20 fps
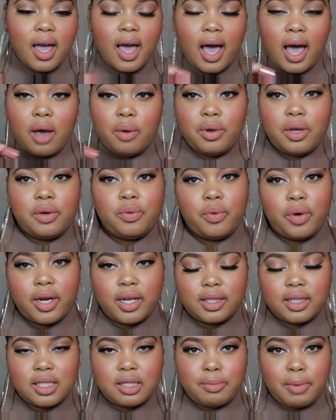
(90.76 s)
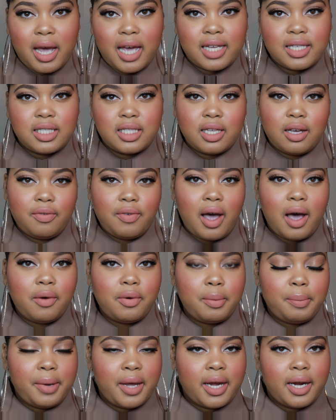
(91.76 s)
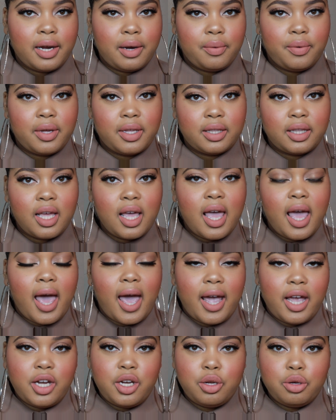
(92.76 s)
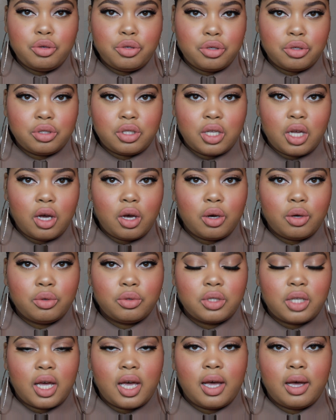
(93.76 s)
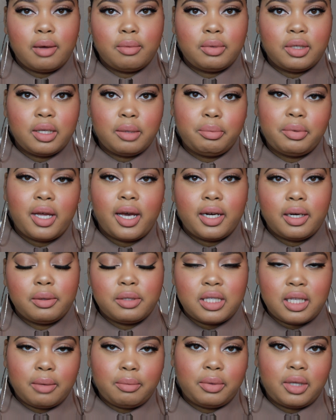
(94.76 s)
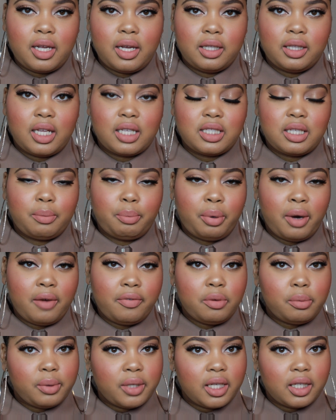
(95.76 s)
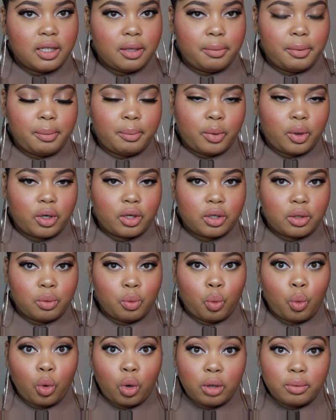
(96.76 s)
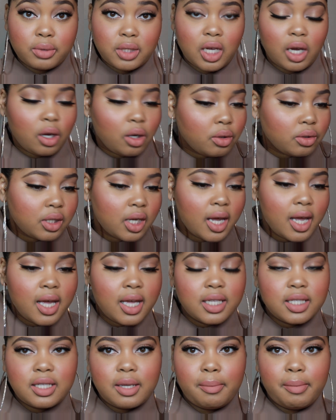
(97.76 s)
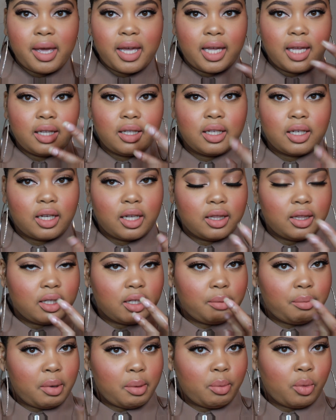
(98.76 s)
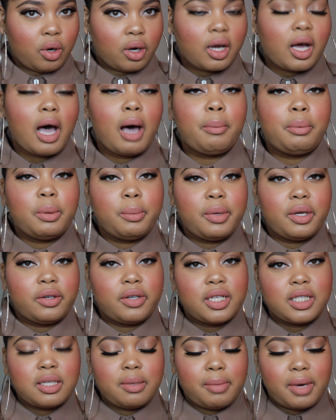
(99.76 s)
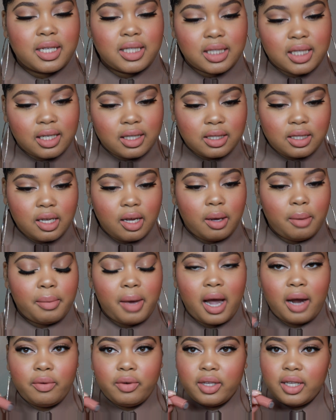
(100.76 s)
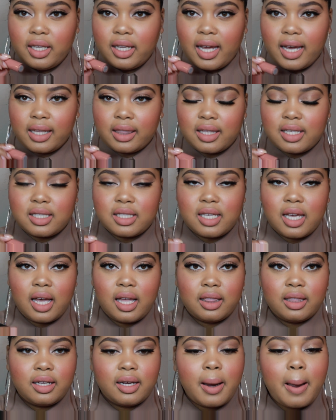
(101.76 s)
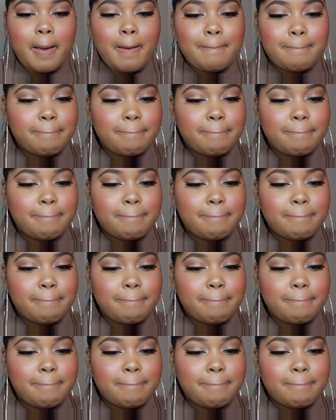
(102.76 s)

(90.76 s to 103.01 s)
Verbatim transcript: I wouldn't wear this by itself. I would pair it with a neutral toned um, lip liner, or something that's a, preferably a little bit more warm toned to make it look a little bit more complimentary to my skin tone. But I really like this color.